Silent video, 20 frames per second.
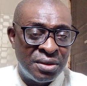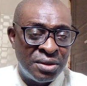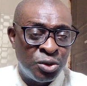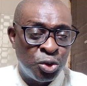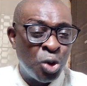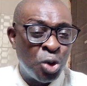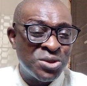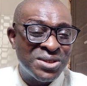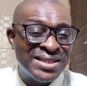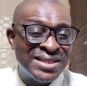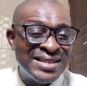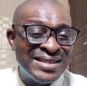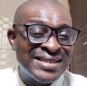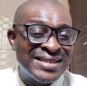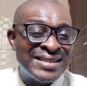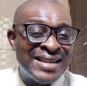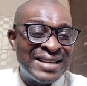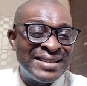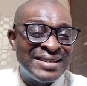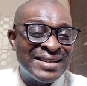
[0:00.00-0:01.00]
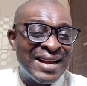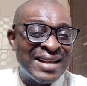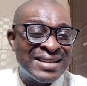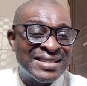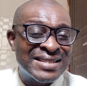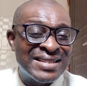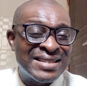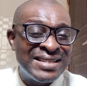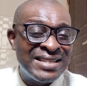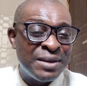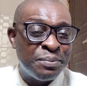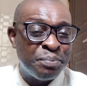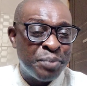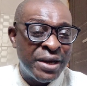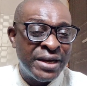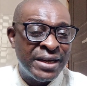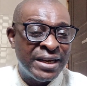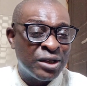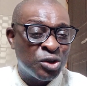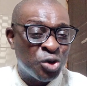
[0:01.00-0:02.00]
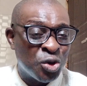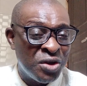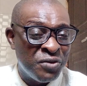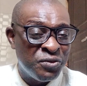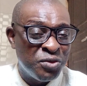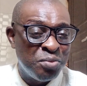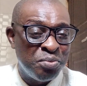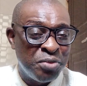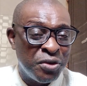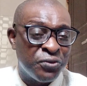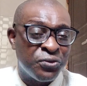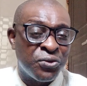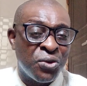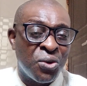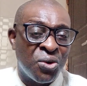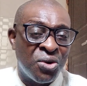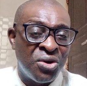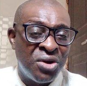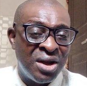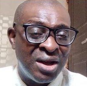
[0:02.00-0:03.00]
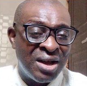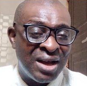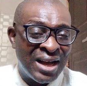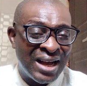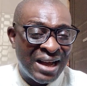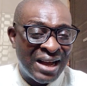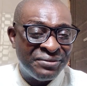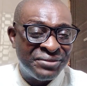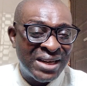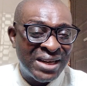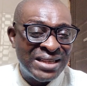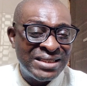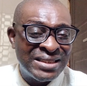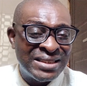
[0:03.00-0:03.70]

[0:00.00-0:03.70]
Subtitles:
Not since Nigeria's independent or even before have